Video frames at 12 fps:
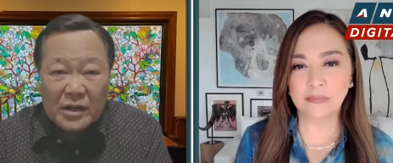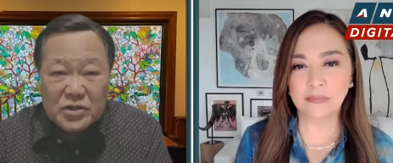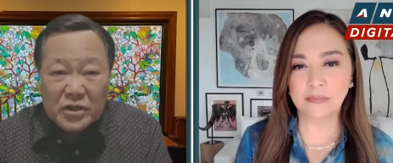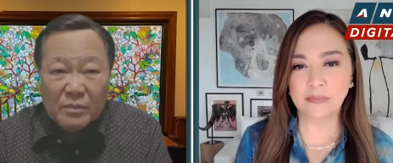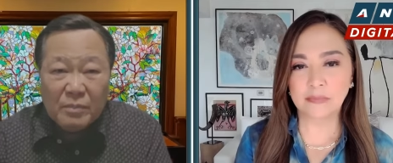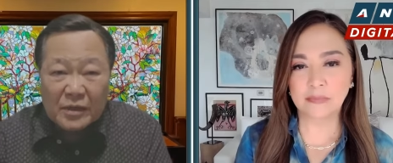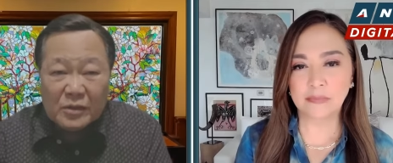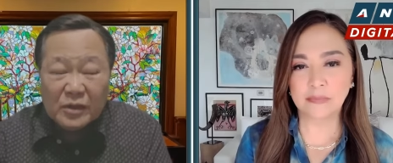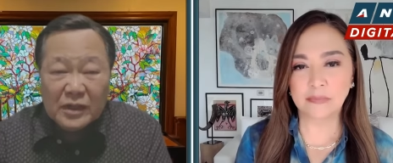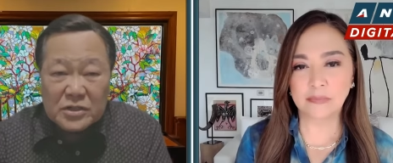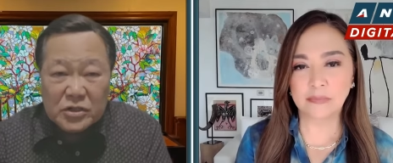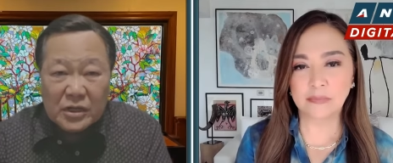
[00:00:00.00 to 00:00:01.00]
Speaker 1: ship and
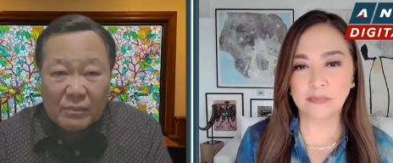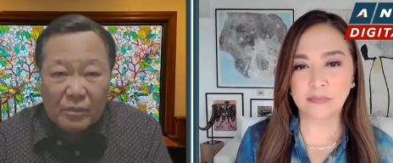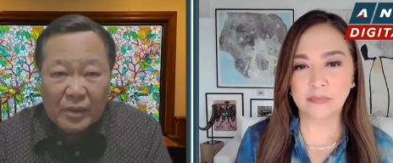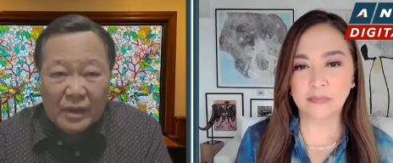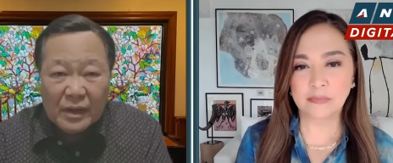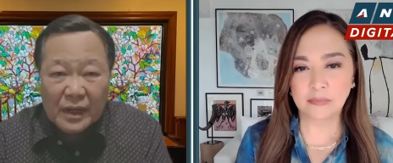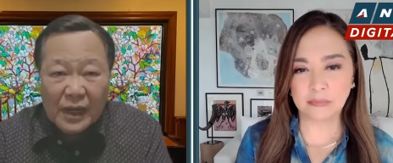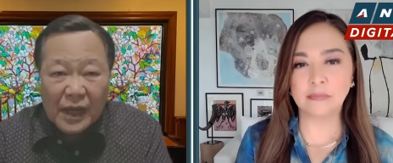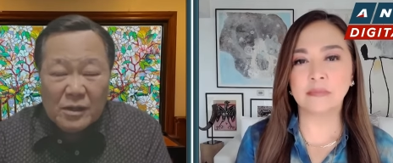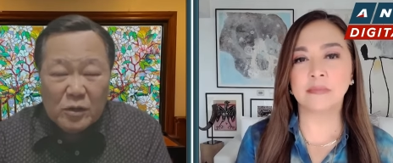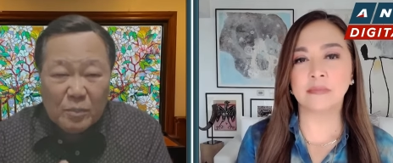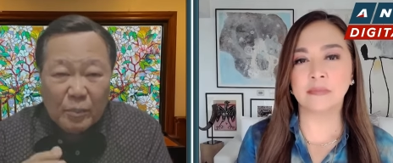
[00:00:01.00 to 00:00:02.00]
drilling ship and mm-hmm. to mm.